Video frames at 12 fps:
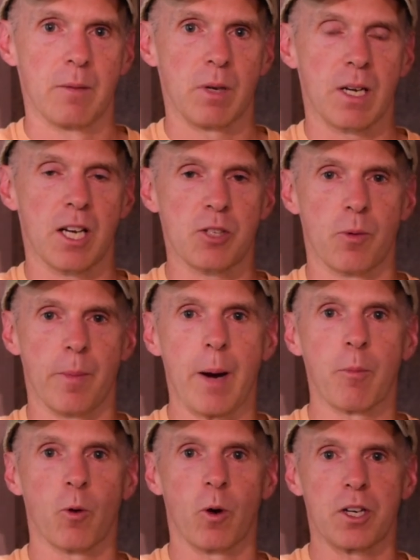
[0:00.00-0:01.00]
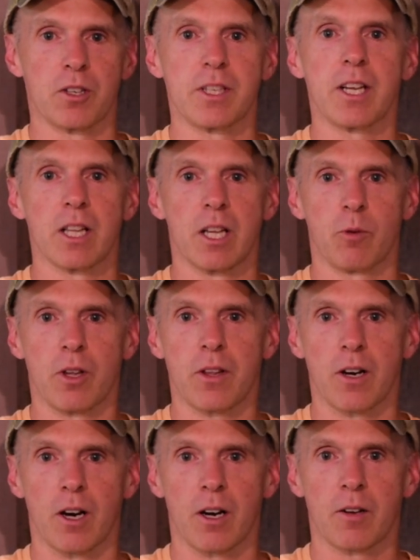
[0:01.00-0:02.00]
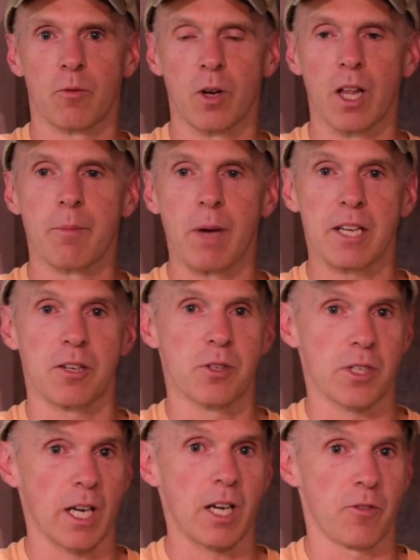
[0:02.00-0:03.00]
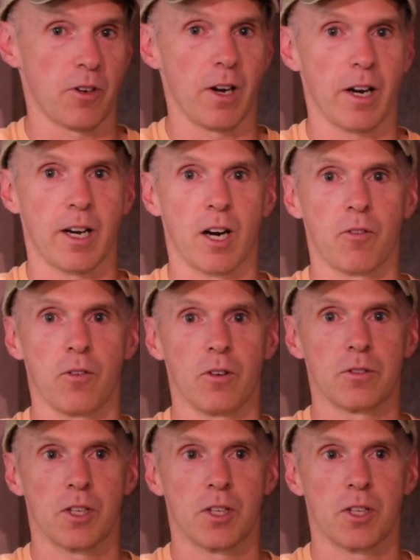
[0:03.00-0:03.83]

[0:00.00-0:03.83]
because remember, what you're dealing with here can really make you sick if you're not careful.